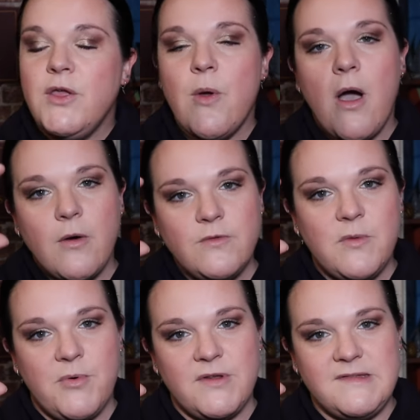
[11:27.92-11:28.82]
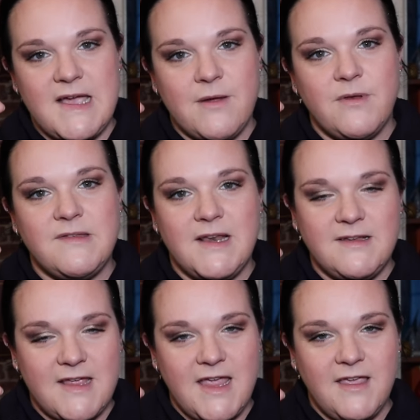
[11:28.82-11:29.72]
you hold the button down until
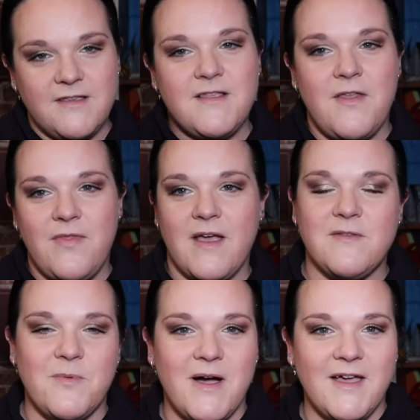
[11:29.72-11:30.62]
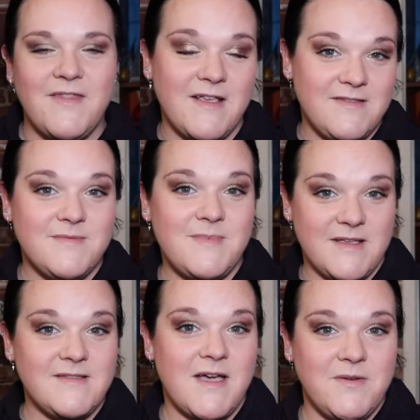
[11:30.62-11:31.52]
it takes and that's why that's
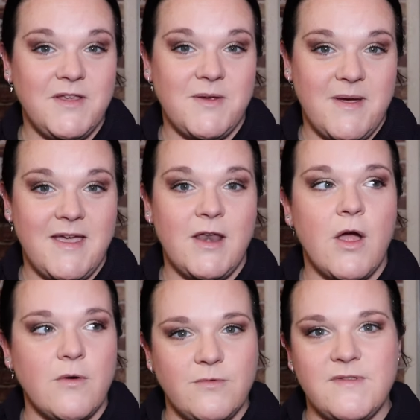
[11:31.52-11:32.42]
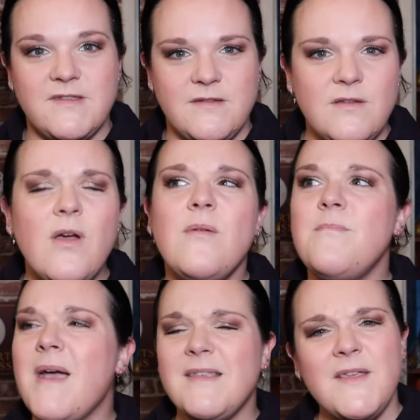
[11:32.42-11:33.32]
that's how you do it and hold not
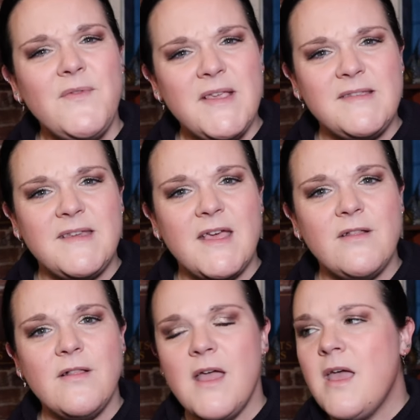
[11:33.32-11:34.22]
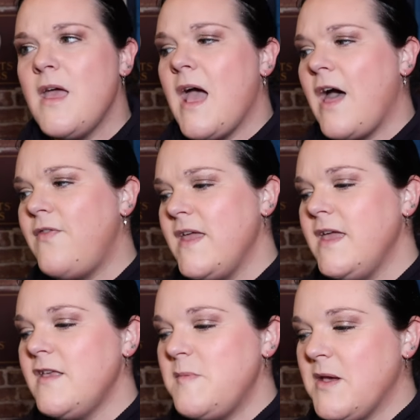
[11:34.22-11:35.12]
massively still I
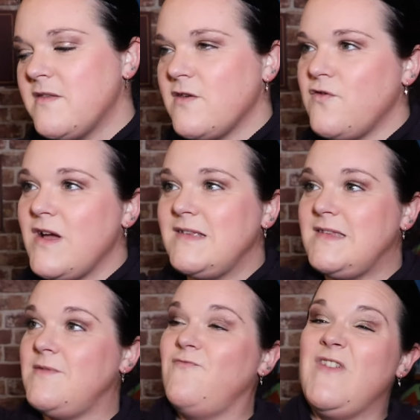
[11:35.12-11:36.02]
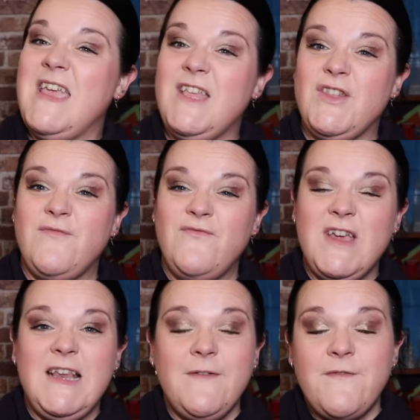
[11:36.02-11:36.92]
think it's because I was trying to reach
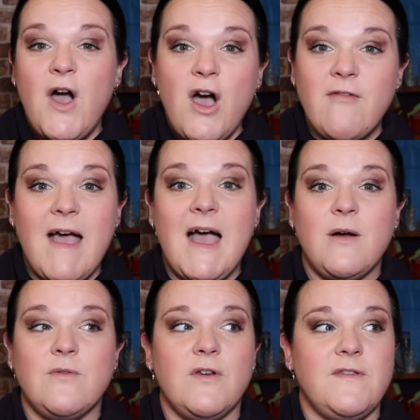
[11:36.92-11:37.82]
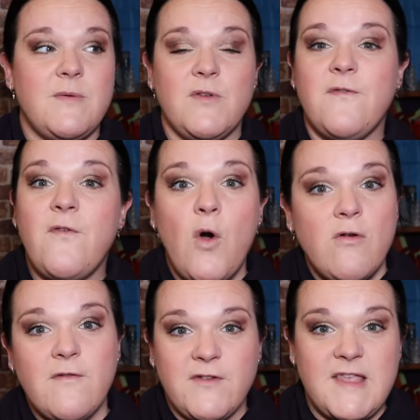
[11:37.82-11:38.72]
really far out because there was
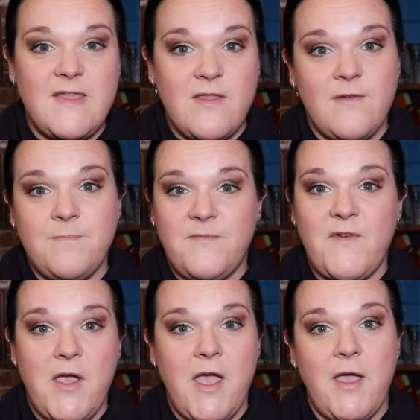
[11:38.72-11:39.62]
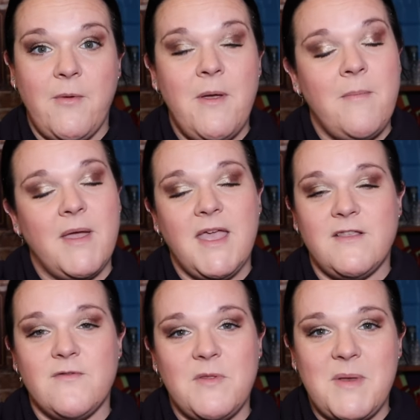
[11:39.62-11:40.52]
four of us in the photo my
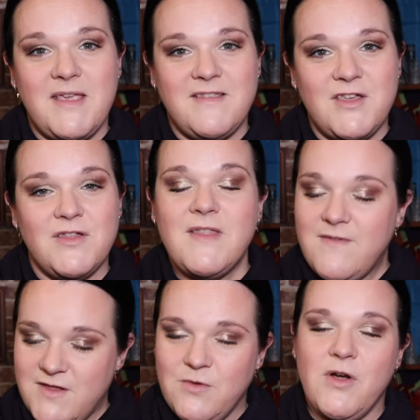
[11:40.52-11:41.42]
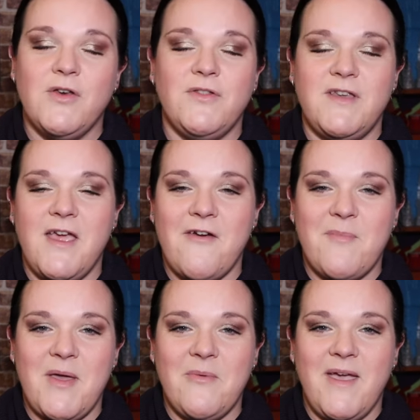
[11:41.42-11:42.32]
kids are on the PlayStation they've still got another day off
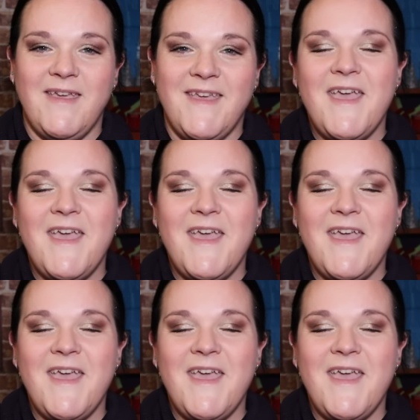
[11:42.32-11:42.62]
by the way